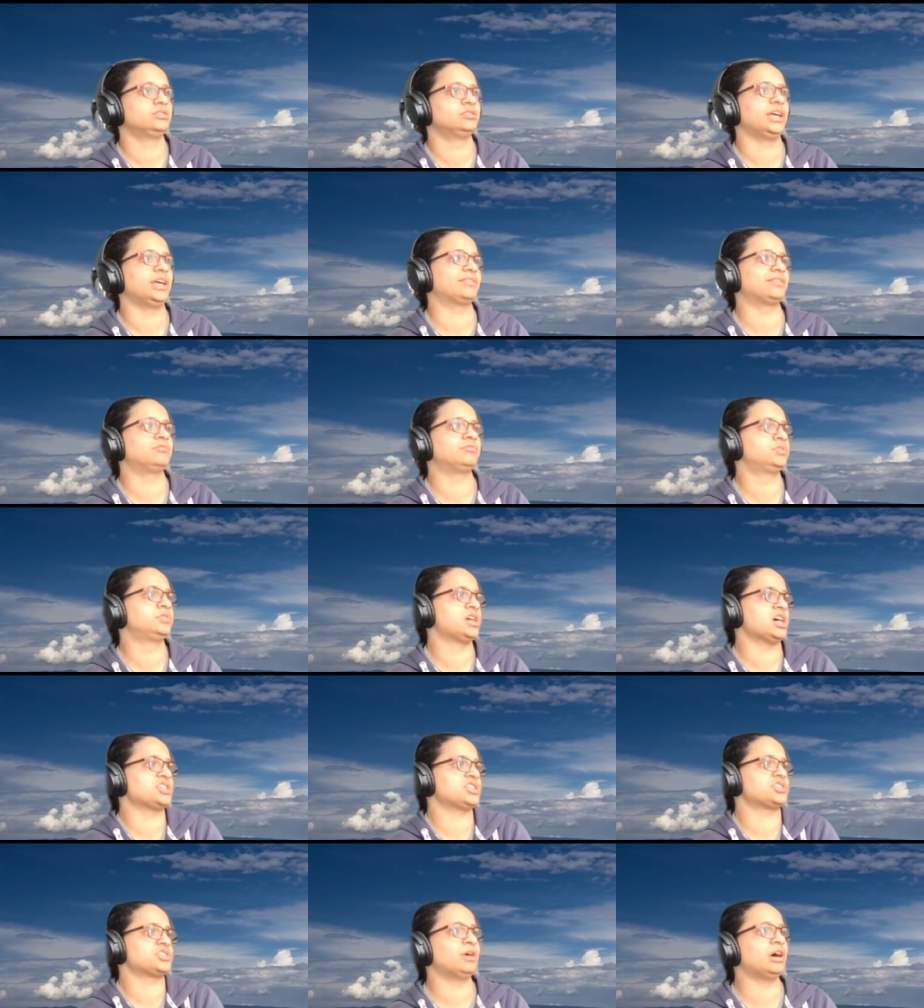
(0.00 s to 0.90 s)
like
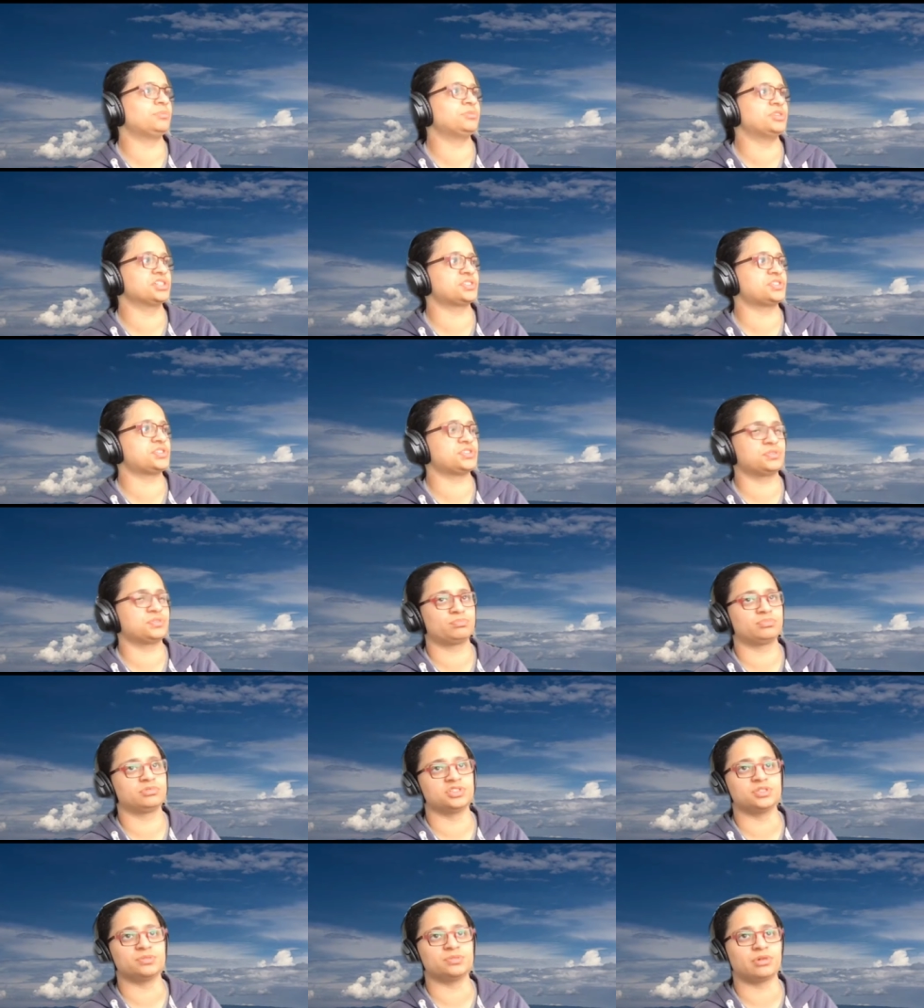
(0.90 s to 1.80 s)
custom objects is,
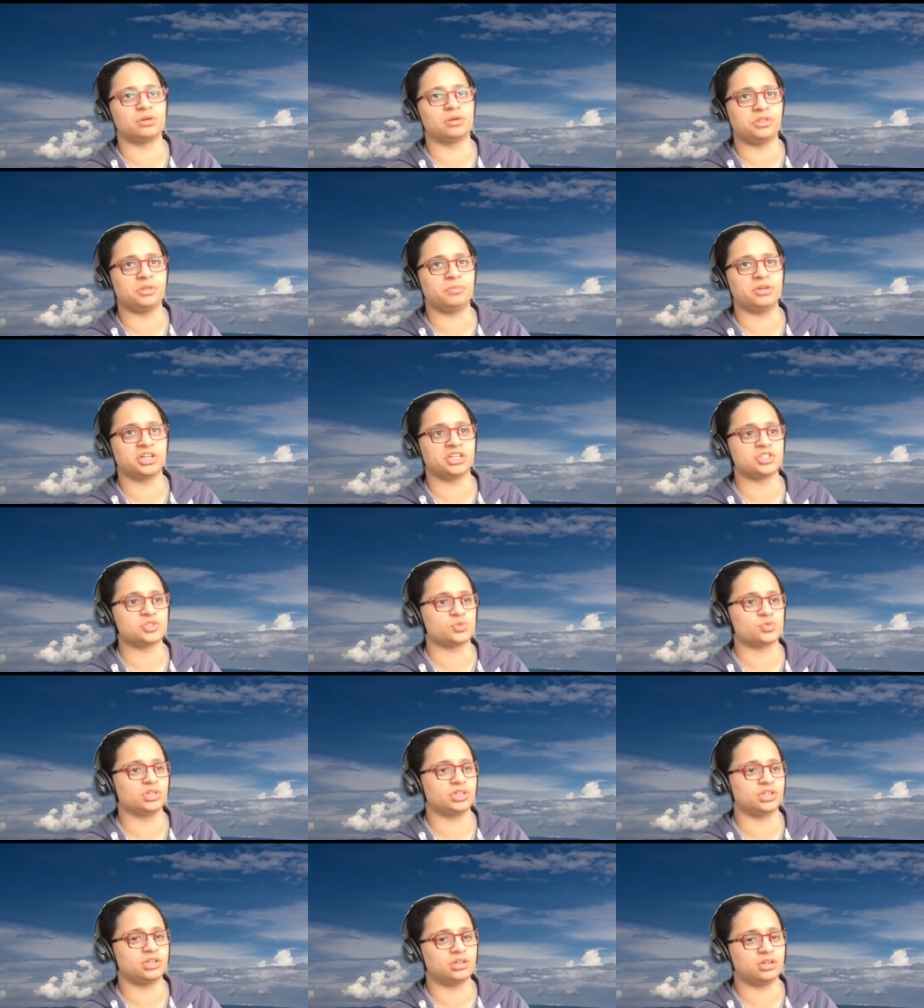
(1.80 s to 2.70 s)
is probably the biggest
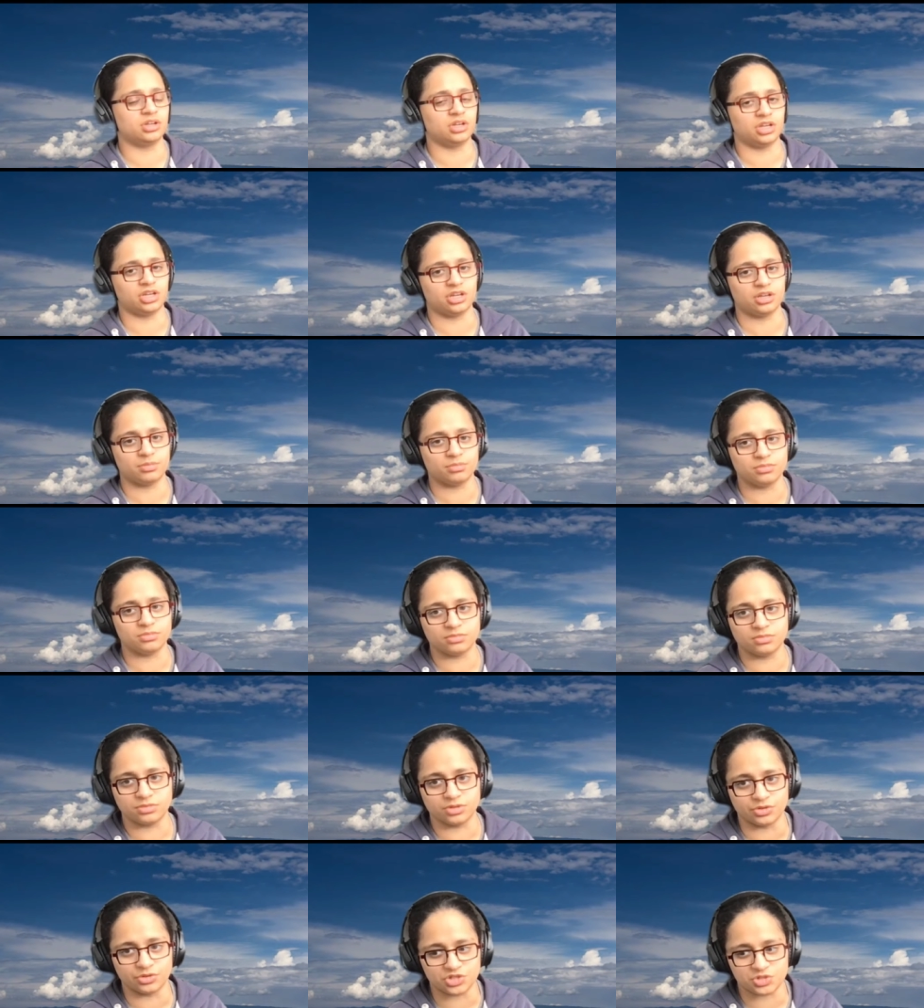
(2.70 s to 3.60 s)
one. Um,
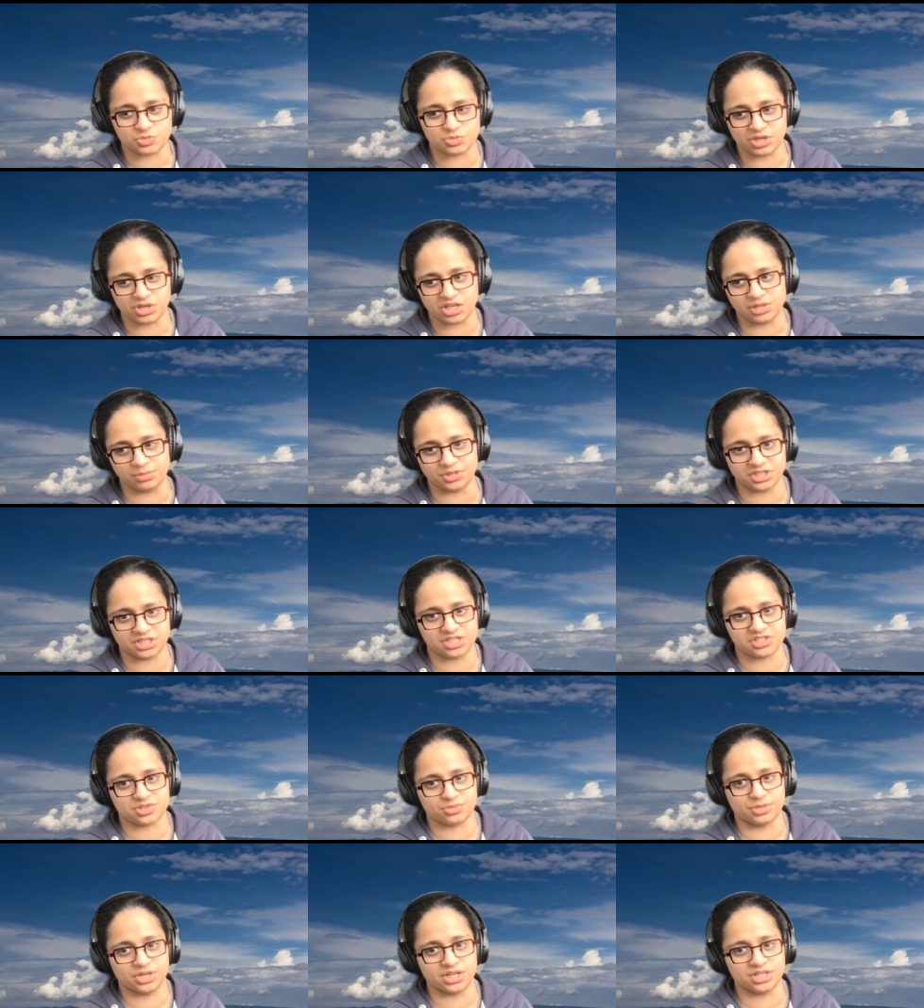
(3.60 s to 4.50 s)
you know, just being able to
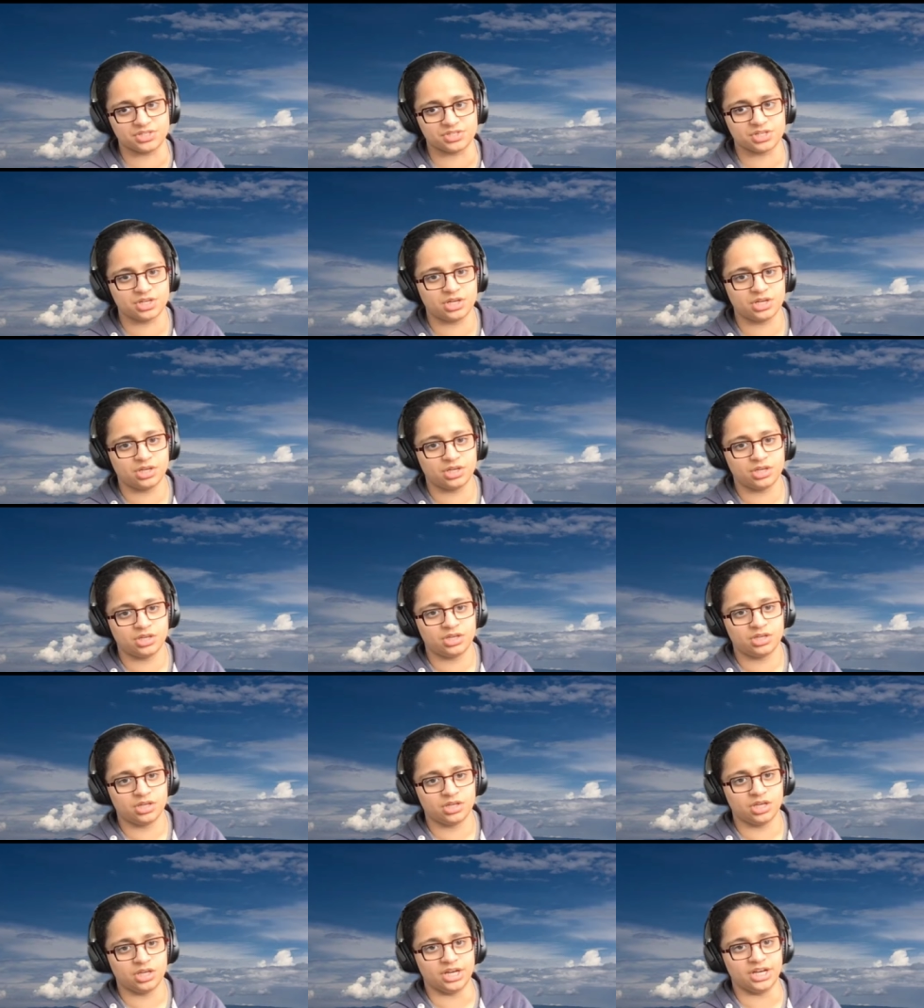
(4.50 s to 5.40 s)
customize
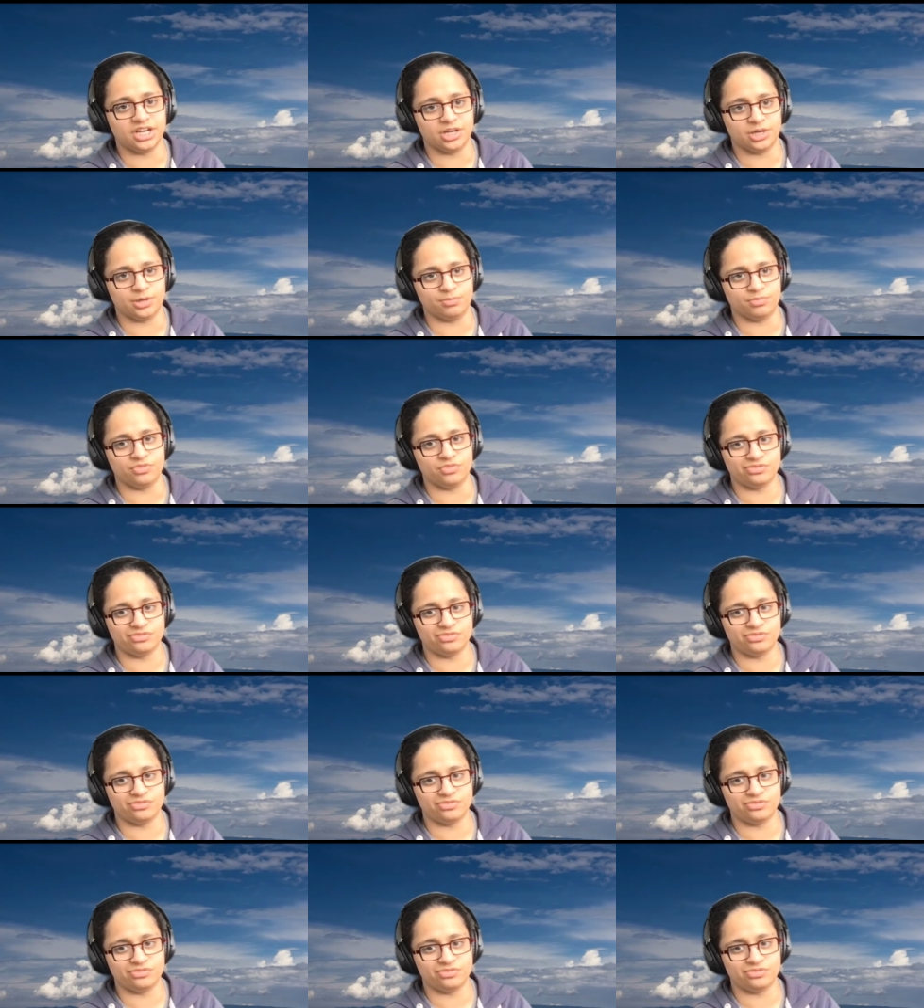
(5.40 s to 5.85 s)
um,